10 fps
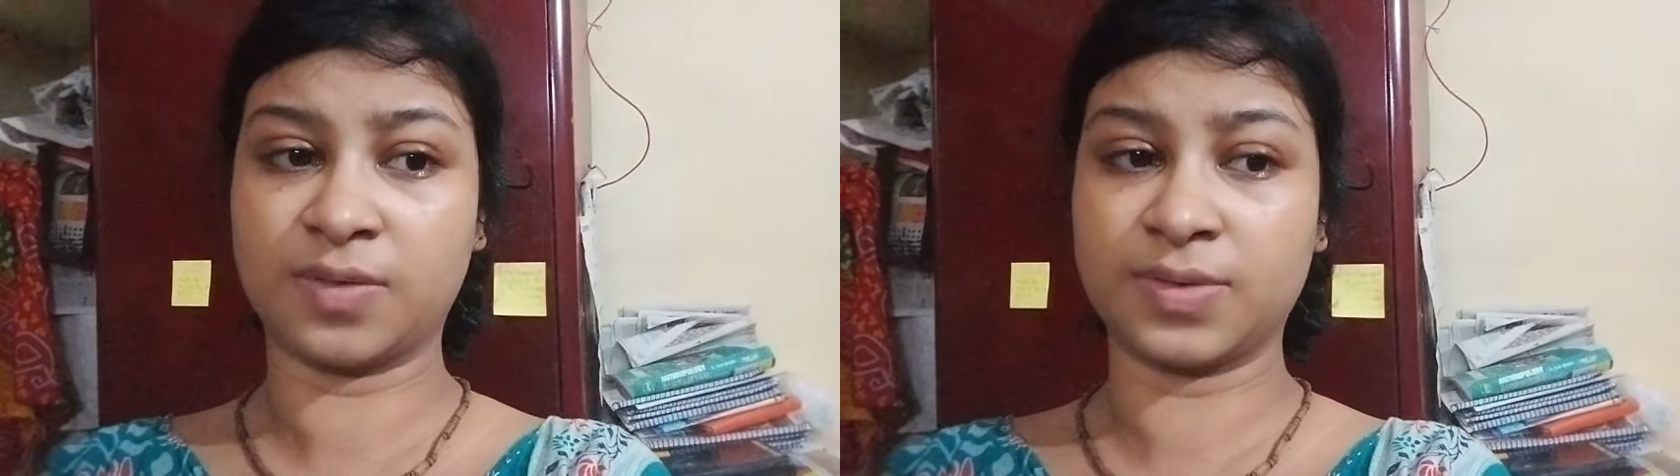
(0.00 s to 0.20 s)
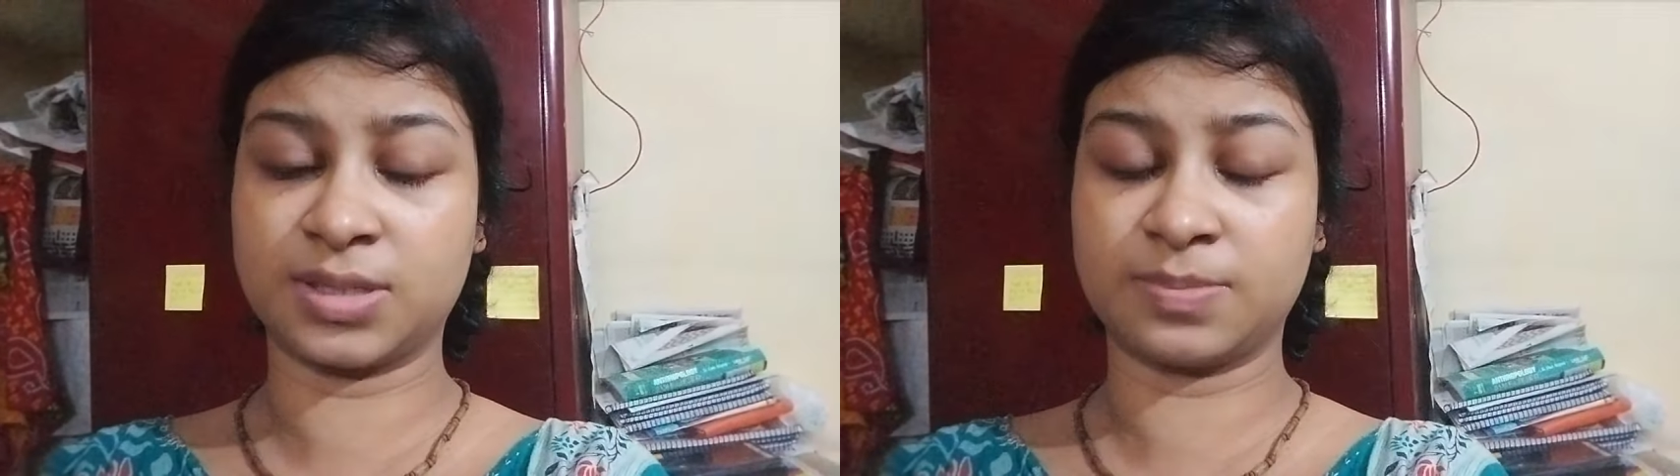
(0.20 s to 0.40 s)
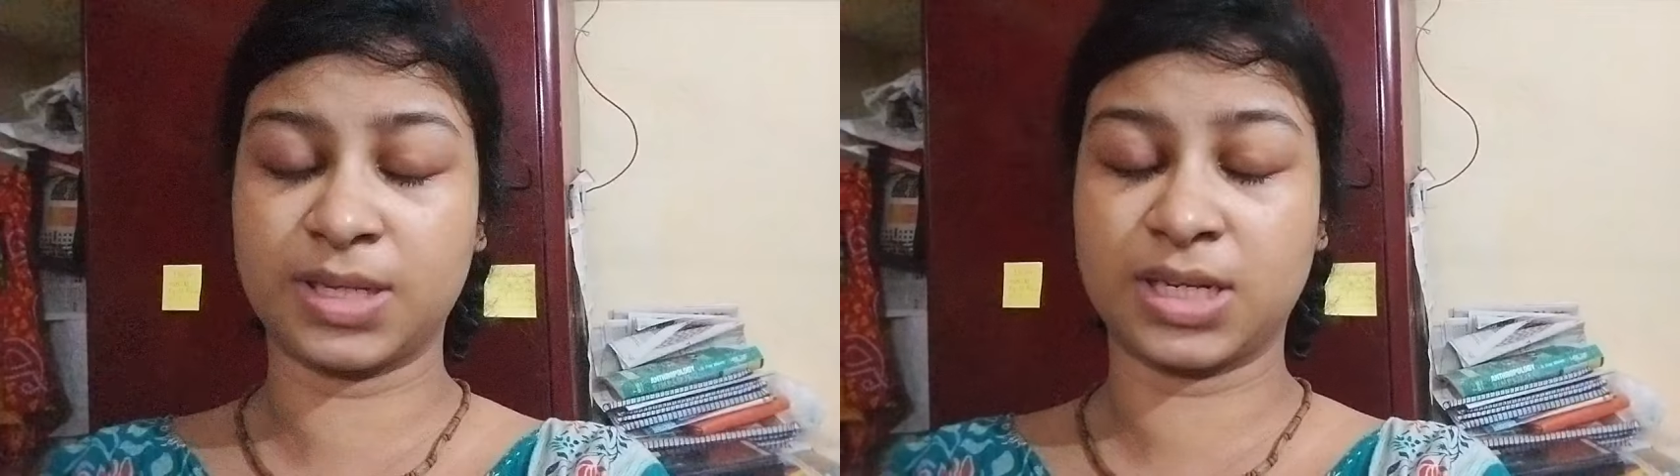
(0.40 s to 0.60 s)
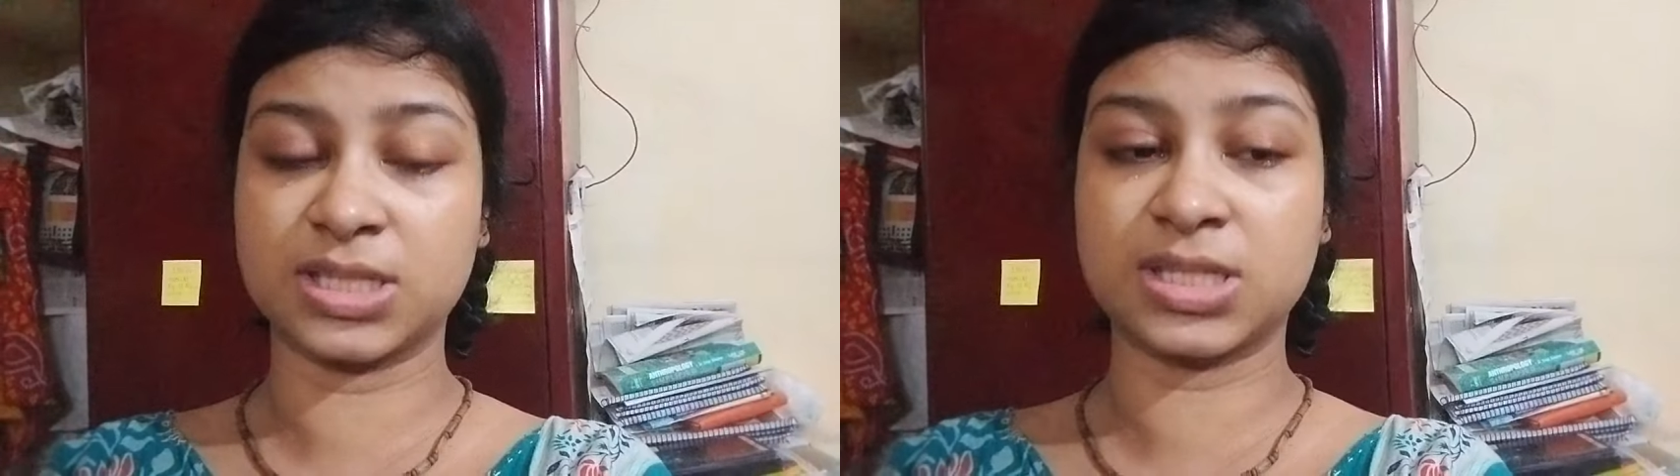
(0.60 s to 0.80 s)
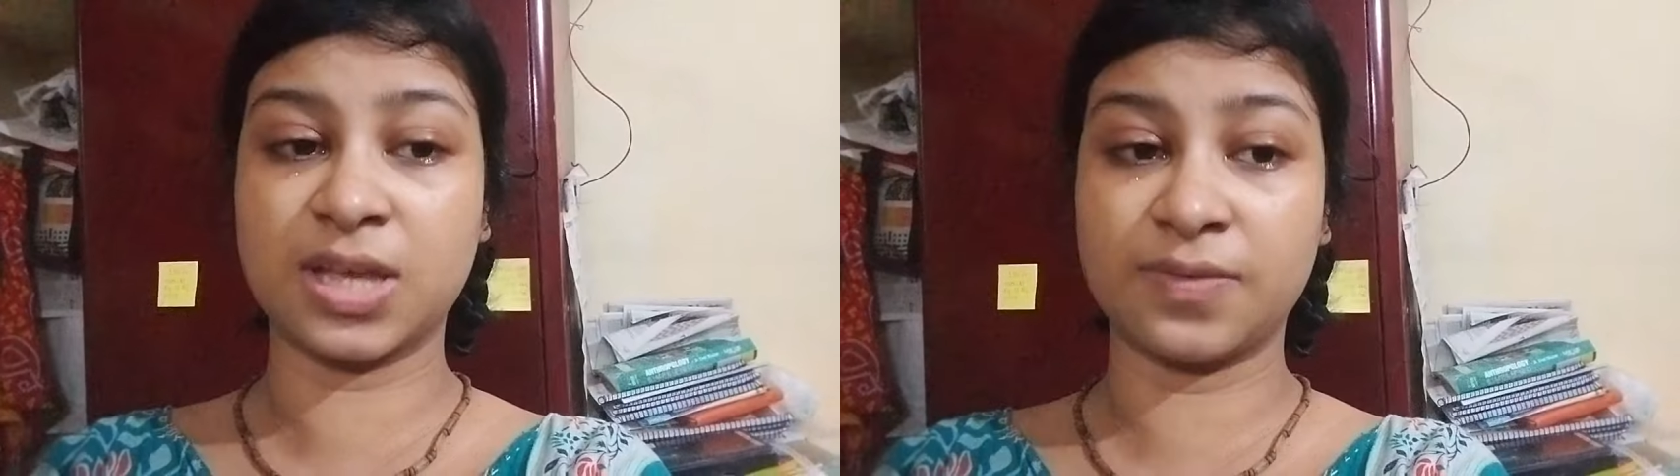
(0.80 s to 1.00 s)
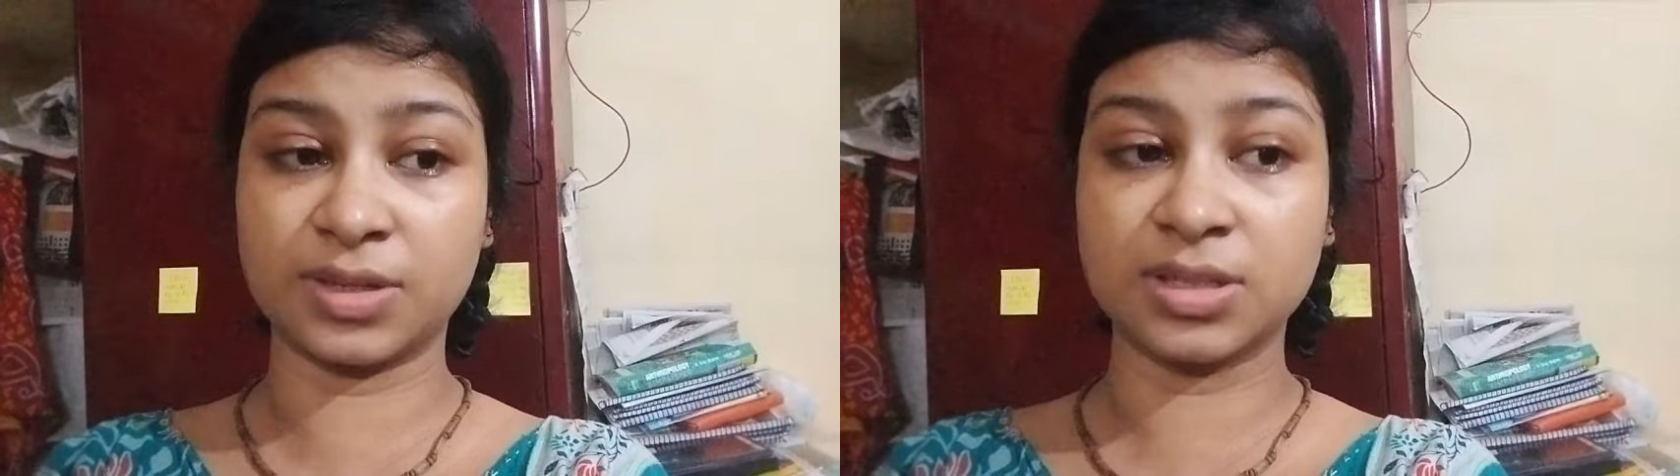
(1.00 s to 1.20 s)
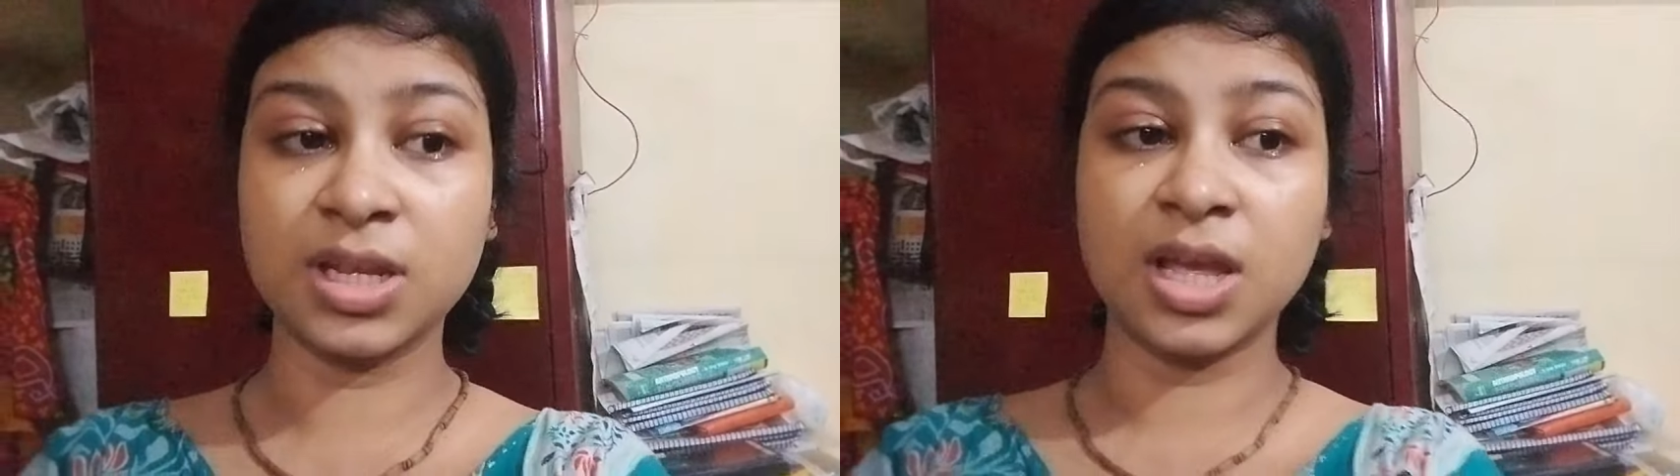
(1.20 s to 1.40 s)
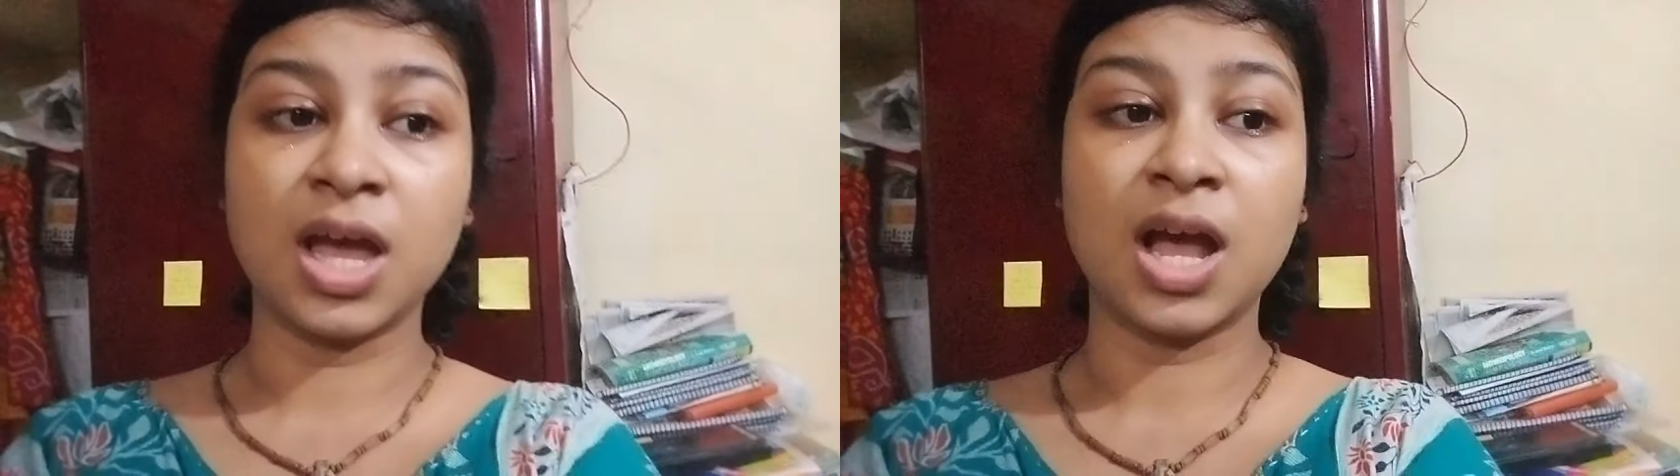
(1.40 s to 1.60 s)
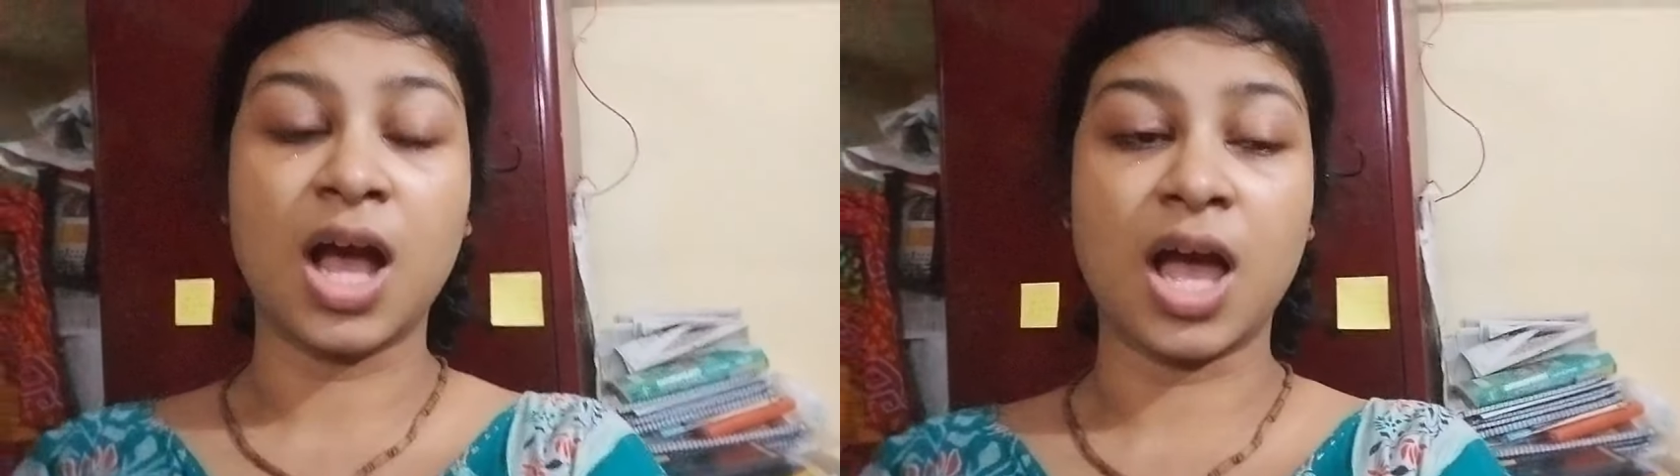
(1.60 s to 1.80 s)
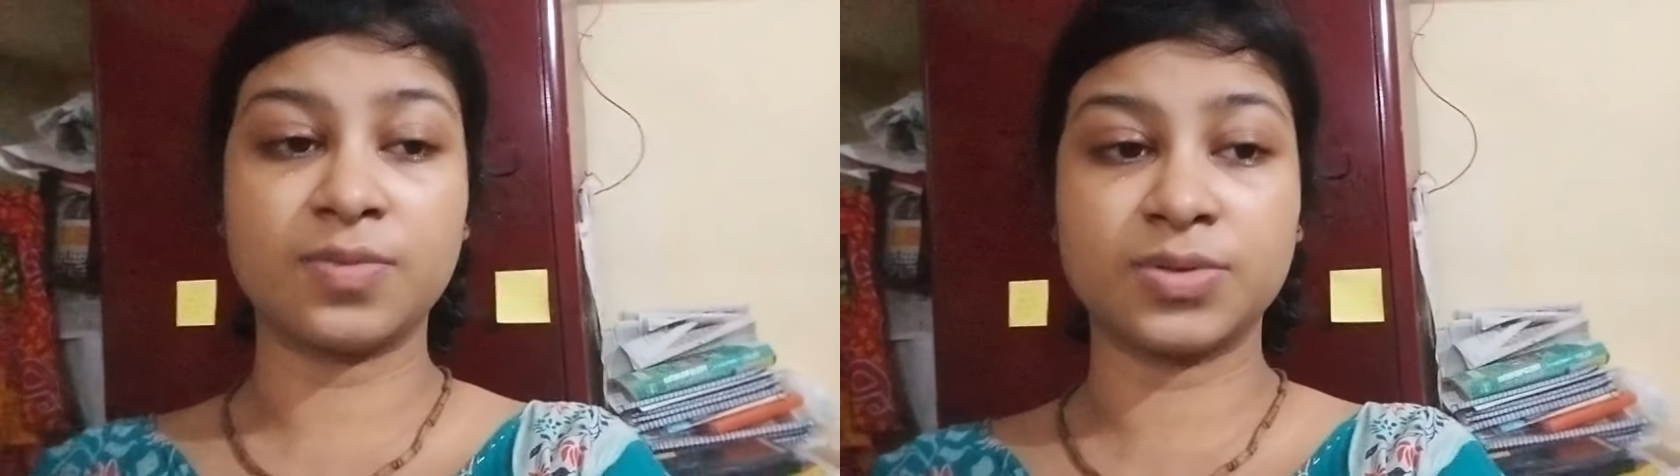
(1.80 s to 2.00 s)
I was in my class 7.
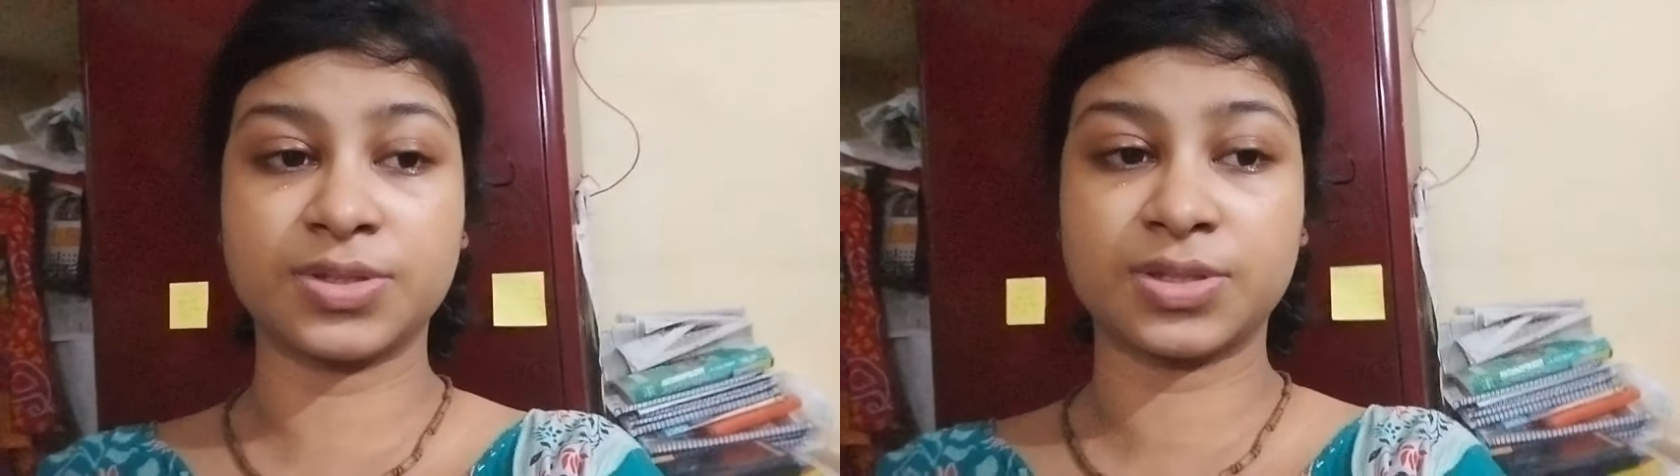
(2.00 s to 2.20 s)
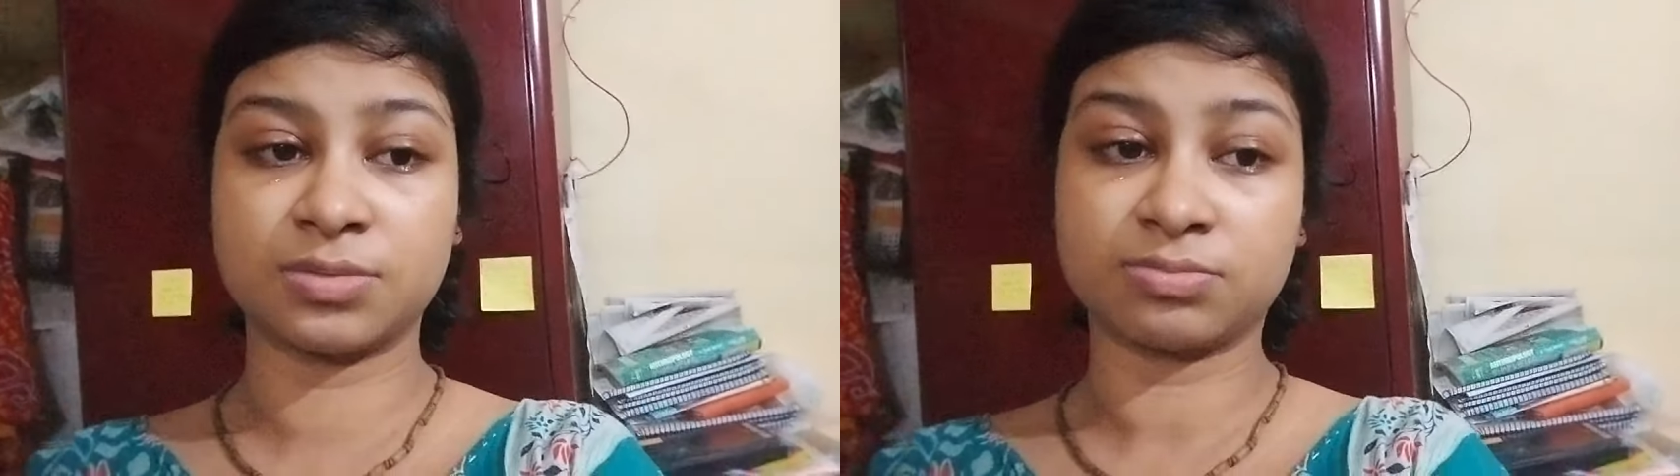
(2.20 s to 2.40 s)
I was